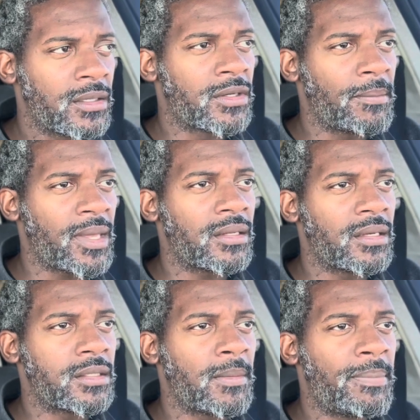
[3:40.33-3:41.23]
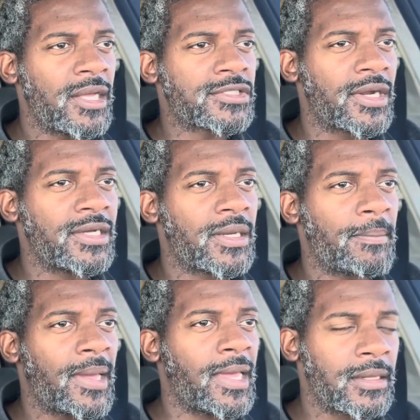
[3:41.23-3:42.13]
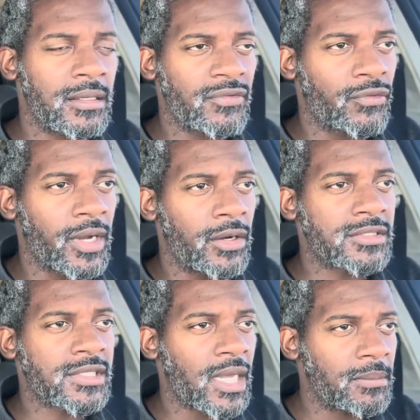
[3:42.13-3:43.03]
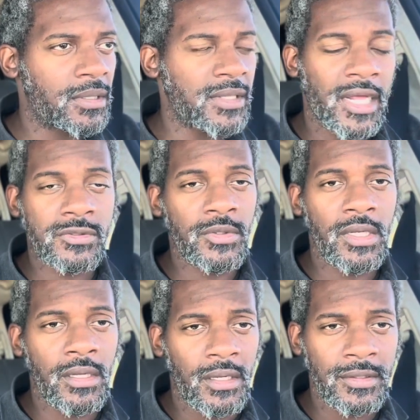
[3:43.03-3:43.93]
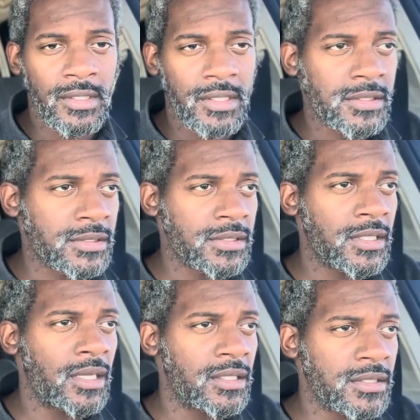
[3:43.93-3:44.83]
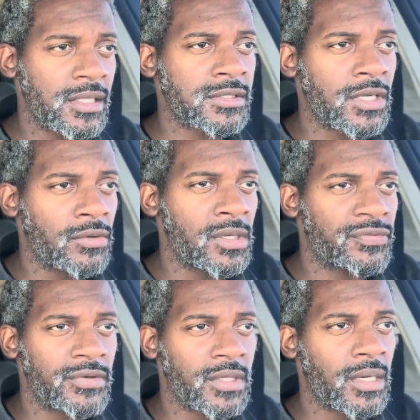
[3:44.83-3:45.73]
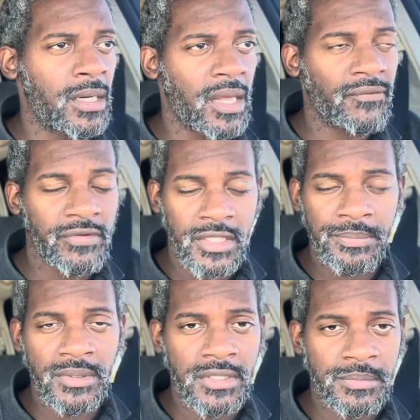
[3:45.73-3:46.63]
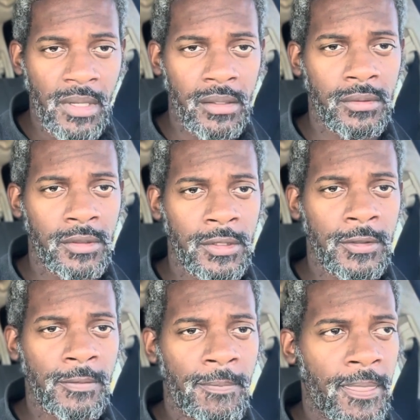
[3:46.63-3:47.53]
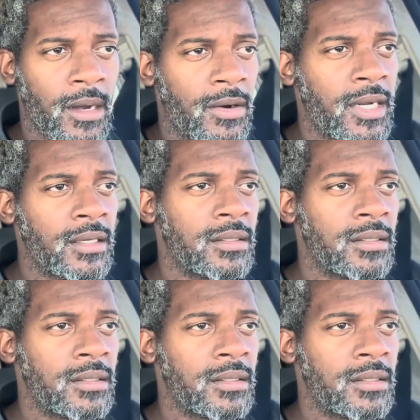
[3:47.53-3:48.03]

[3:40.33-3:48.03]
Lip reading: The debates are in demand for entertainment. That's really all it is. It's no different than a Netflix business model. All right,